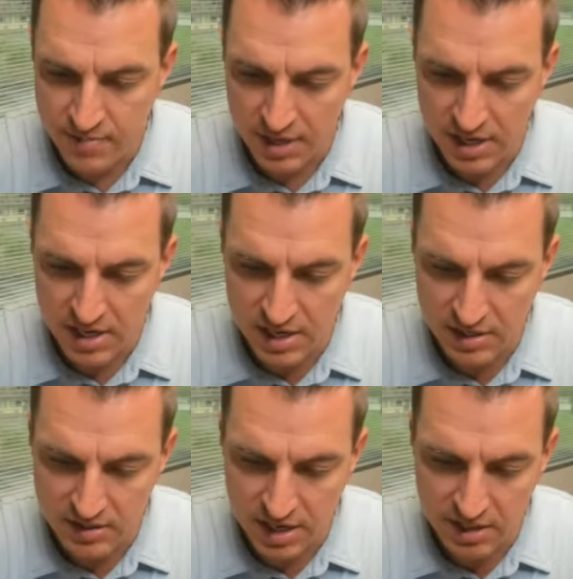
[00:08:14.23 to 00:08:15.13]
He
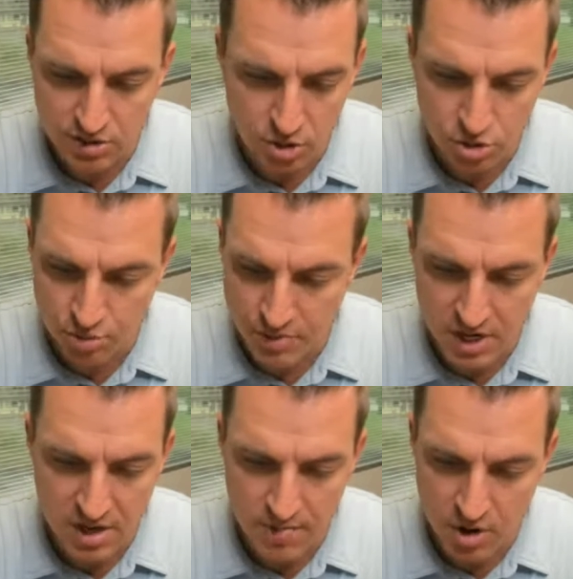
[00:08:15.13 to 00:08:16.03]
is a social
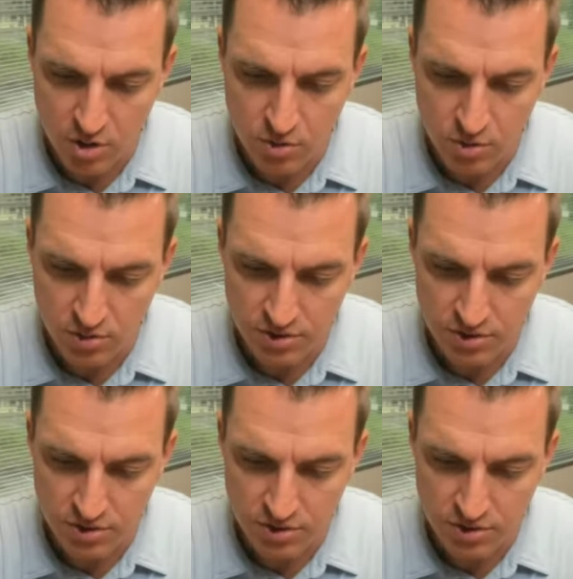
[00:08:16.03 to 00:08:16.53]
media mogul,